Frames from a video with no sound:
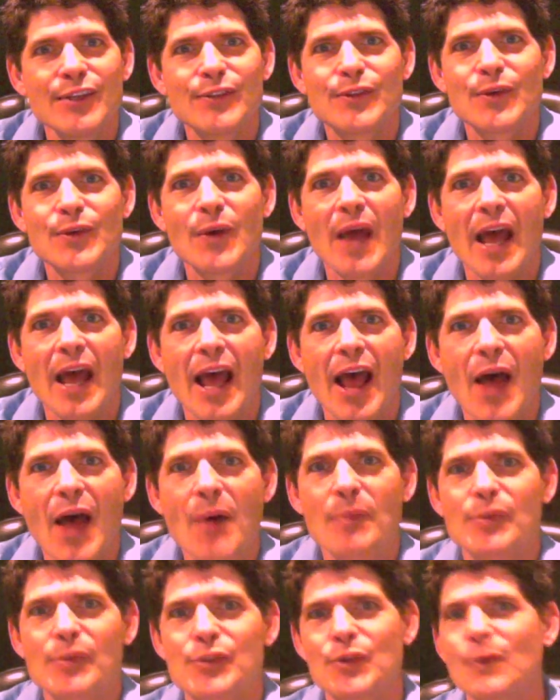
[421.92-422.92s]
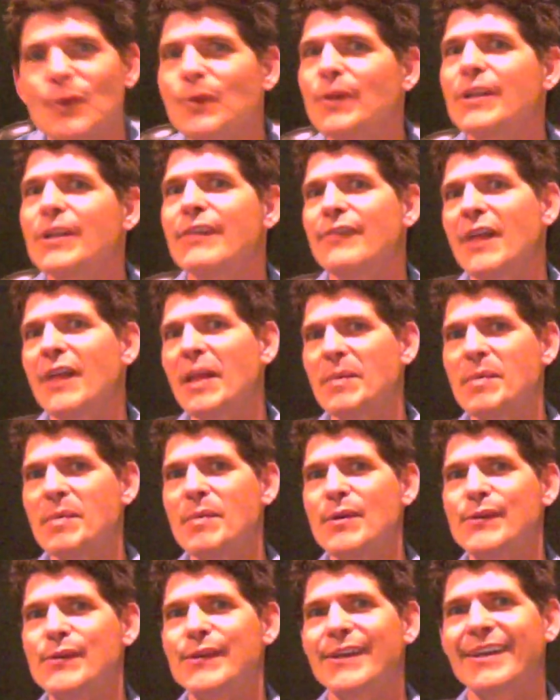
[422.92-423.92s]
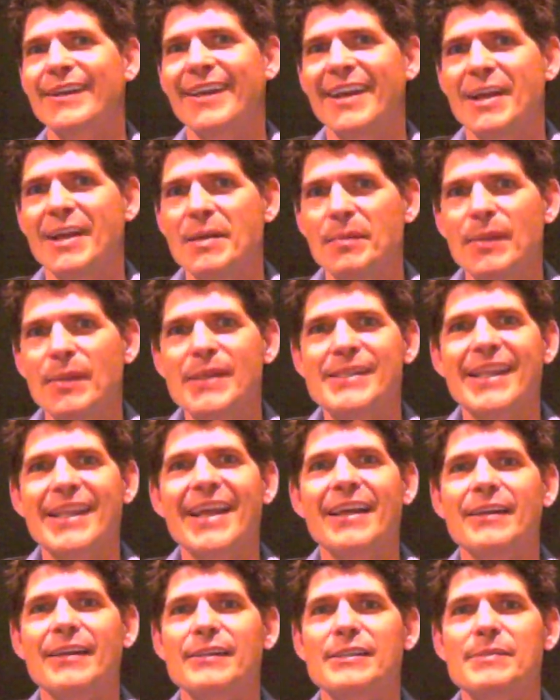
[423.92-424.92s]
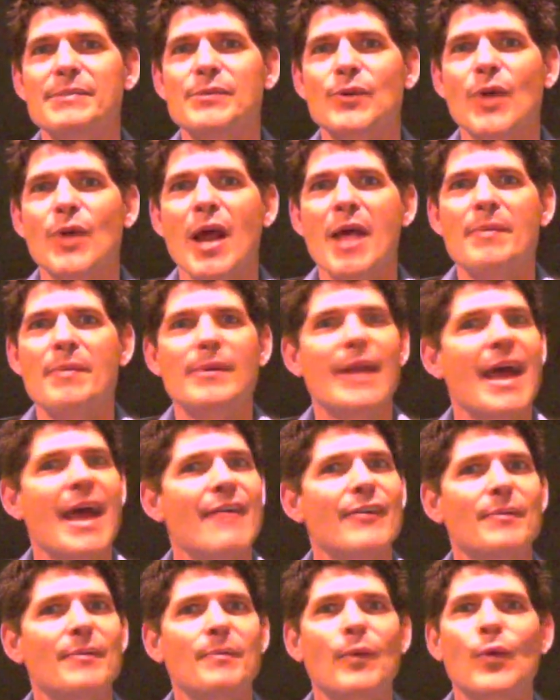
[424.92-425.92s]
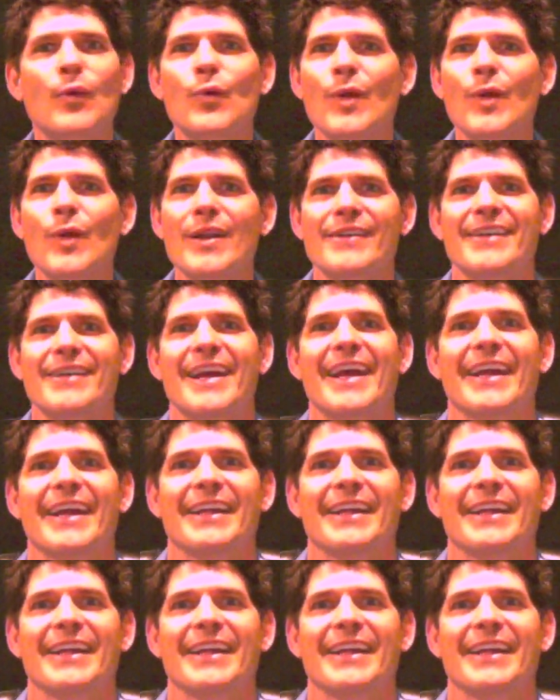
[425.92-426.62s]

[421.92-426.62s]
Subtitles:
to help children develop a music. Please like and subscribe and have a great day.